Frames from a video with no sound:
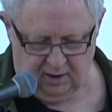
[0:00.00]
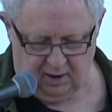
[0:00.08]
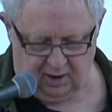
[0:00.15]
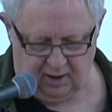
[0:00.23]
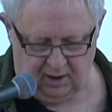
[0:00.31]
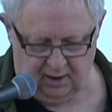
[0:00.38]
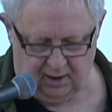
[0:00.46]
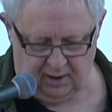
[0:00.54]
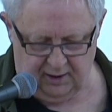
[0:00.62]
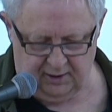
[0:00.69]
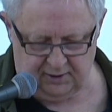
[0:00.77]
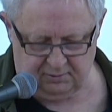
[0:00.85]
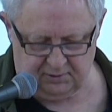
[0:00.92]
I, I,
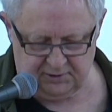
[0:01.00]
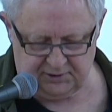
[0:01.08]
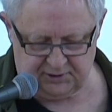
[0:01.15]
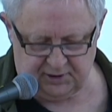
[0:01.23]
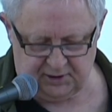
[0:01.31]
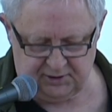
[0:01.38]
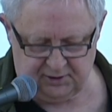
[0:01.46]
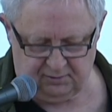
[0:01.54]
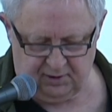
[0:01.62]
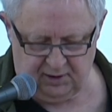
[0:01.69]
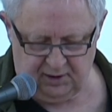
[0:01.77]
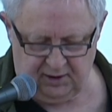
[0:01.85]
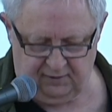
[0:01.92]
it was such a
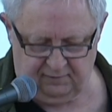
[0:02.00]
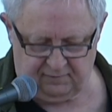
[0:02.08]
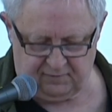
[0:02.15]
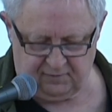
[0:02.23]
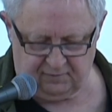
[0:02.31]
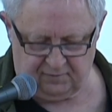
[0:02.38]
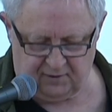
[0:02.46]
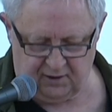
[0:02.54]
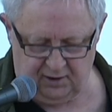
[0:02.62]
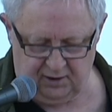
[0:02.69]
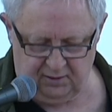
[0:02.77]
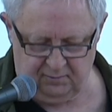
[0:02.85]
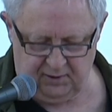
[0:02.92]
relief to
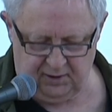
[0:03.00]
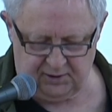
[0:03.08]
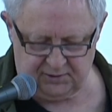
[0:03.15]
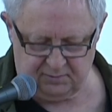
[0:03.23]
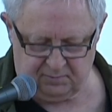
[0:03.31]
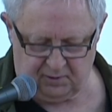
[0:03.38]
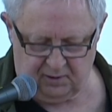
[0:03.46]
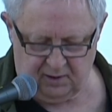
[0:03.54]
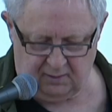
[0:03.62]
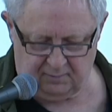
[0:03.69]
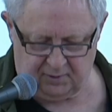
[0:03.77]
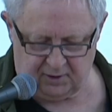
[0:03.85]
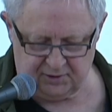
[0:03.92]
finally be a
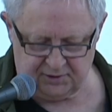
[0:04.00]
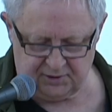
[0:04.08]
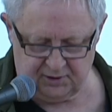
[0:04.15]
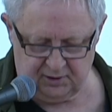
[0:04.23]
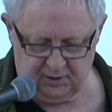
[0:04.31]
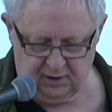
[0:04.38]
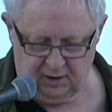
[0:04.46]
person